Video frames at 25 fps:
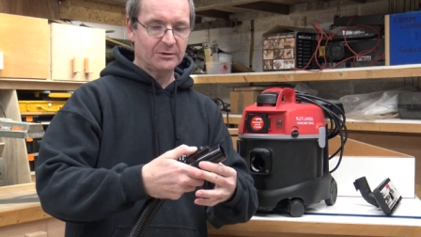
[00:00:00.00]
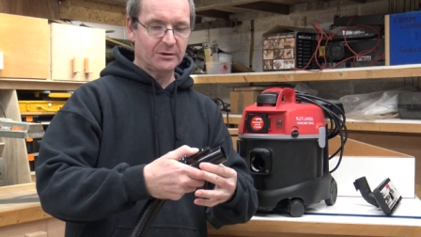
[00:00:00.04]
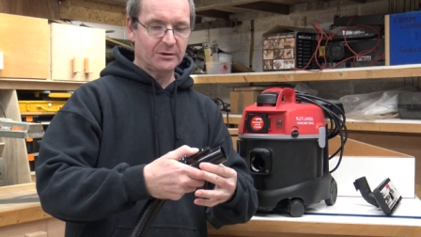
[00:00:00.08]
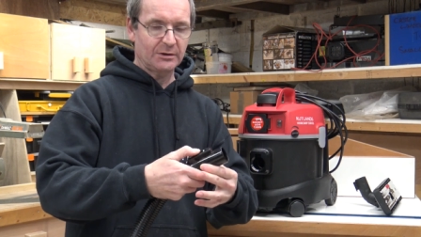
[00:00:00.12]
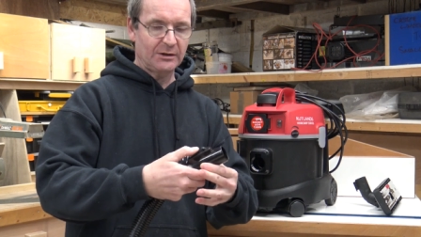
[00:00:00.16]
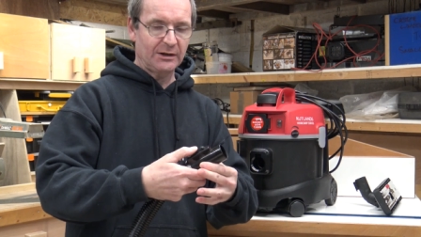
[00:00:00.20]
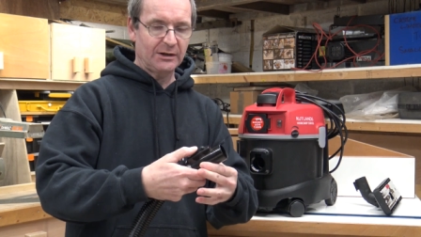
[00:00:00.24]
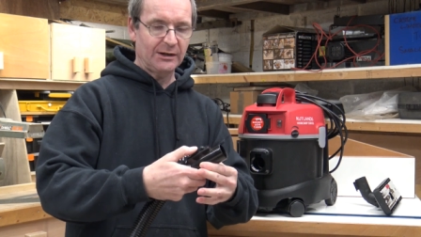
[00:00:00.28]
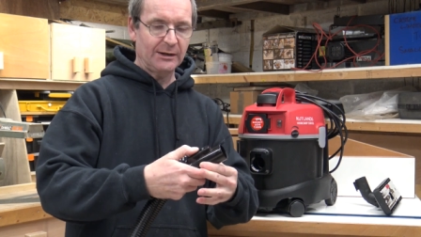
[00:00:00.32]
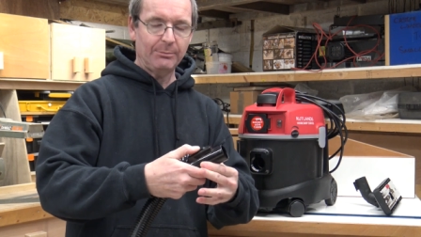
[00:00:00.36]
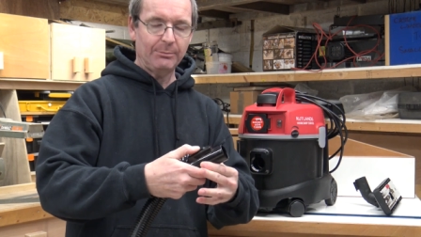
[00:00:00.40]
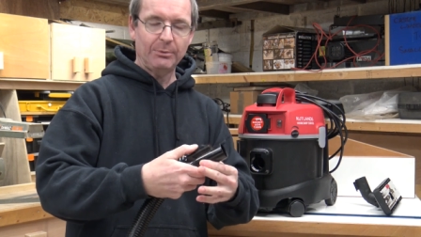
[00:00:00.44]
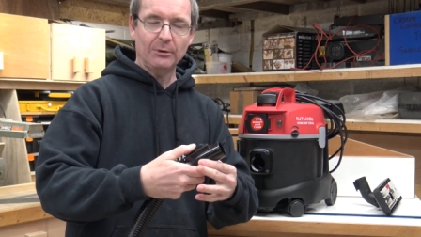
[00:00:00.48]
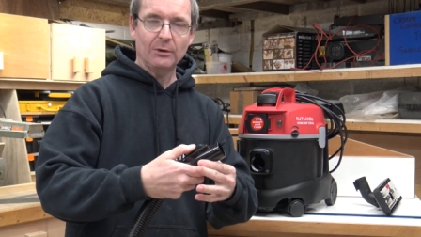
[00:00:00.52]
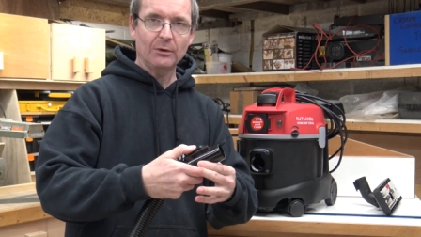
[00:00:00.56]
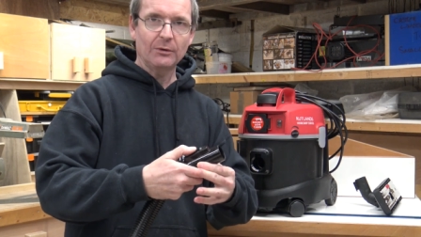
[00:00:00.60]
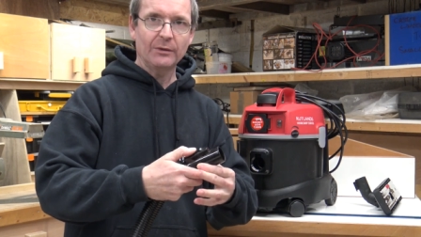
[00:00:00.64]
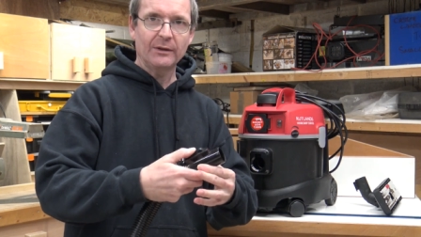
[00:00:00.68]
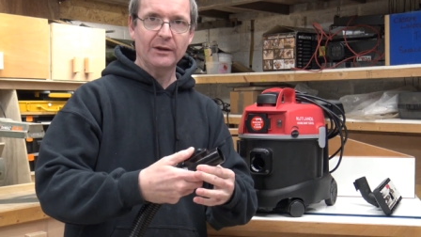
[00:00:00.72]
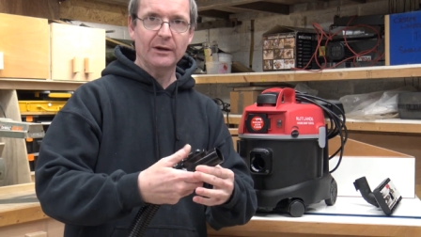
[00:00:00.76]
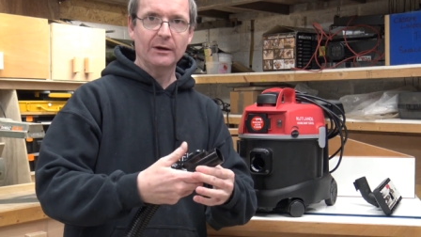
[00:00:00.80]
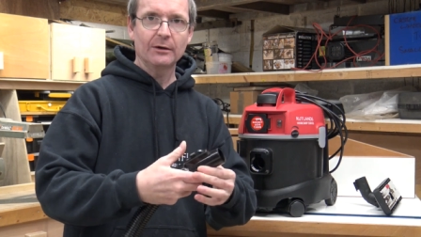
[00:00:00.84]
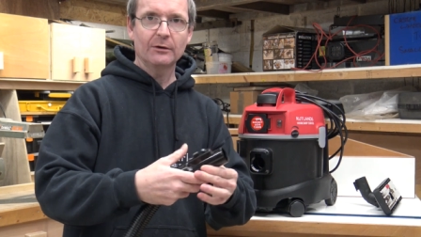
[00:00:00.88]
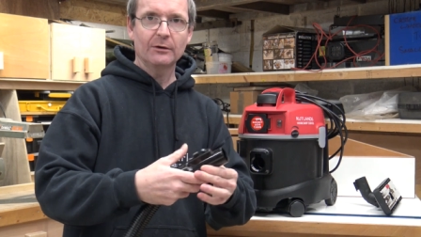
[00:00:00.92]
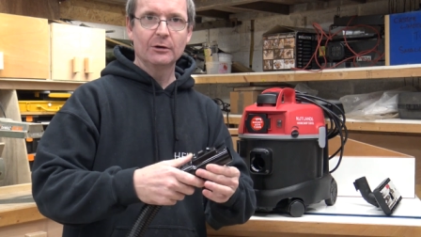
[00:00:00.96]
clip on
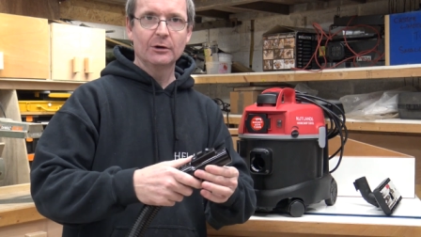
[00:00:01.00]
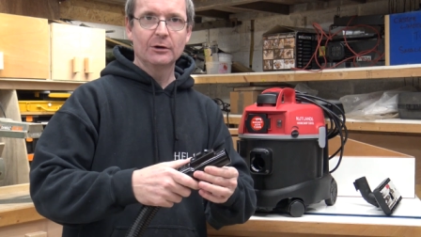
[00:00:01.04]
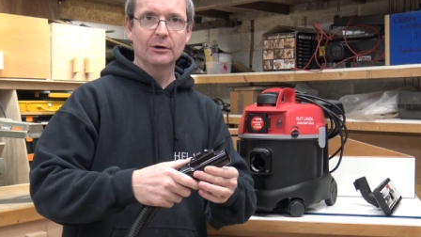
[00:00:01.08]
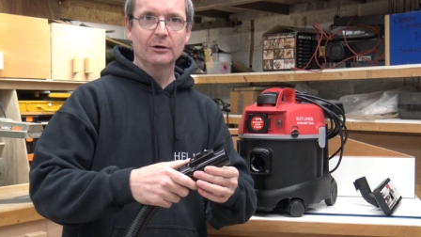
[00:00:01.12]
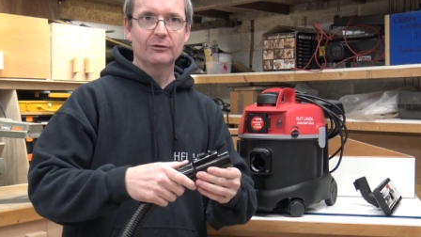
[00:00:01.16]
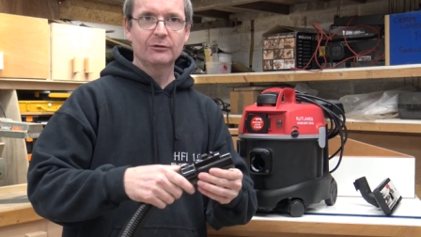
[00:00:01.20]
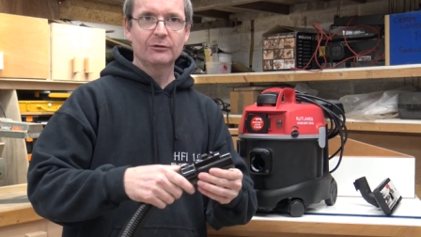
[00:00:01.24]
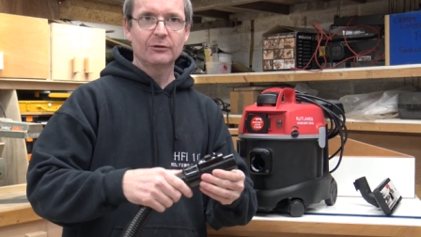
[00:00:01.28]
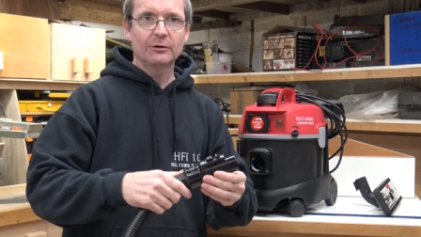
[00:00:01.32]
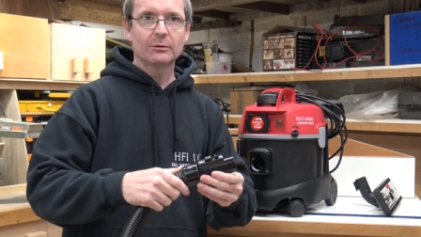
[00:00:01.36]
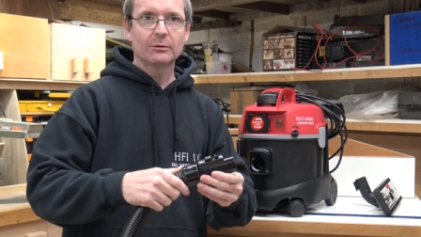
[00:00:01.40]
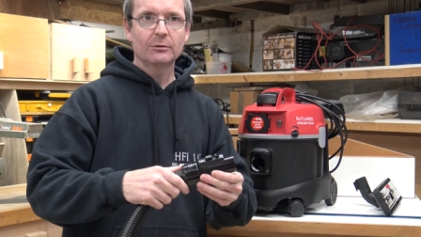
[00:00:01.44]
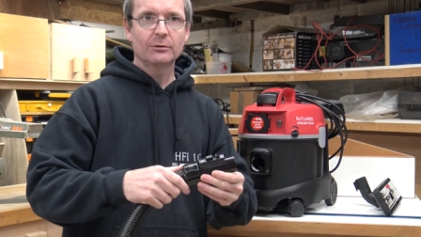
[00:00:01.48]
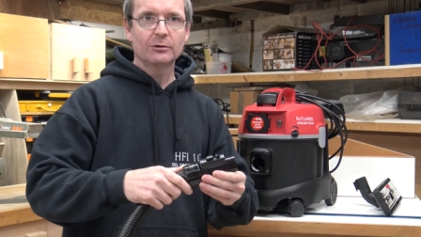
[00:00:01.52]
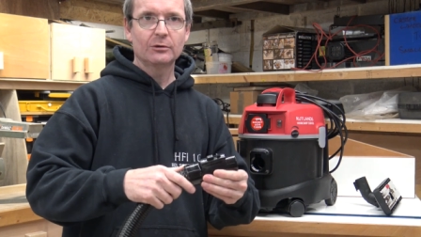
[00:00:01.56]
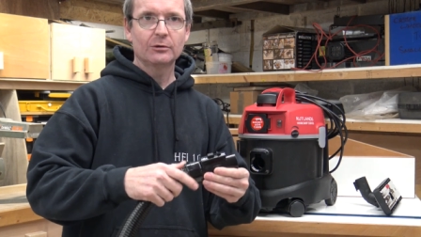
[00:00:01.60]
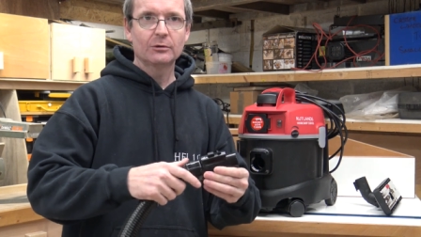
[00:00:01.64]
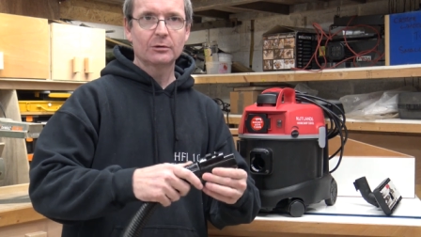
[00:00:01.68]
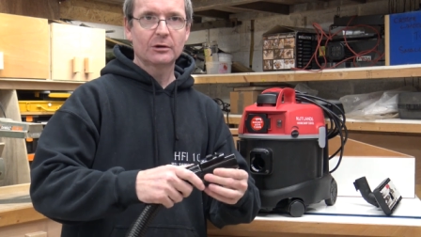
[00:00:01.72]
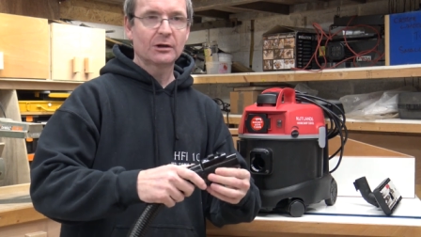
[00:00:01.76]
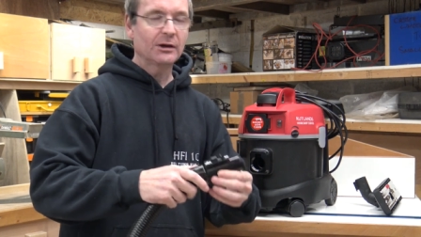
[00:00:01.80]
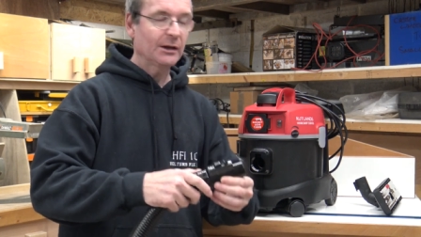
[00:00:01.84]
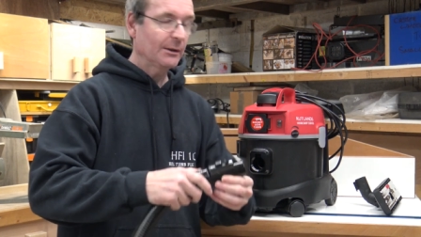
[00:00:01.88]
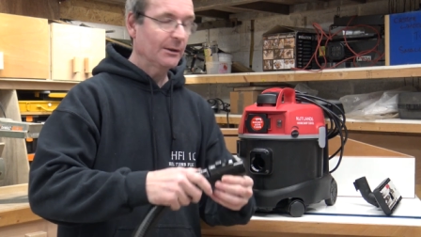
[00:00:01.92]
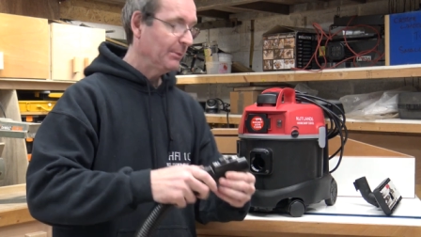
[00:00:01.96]
there. So
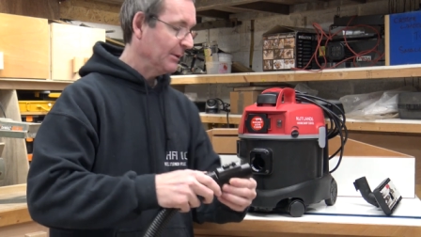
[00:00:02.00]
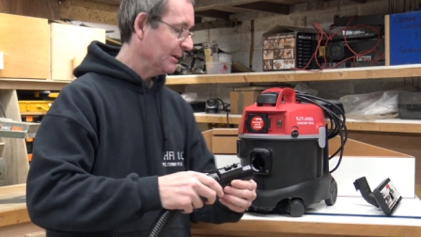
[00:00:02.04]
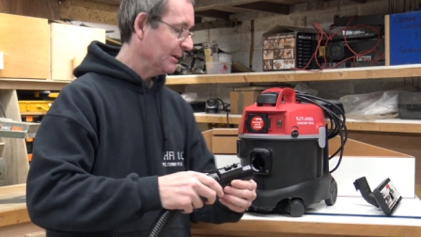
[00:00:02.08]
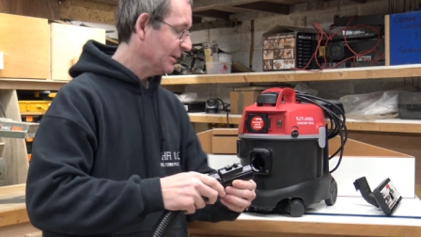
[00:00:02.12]
you clip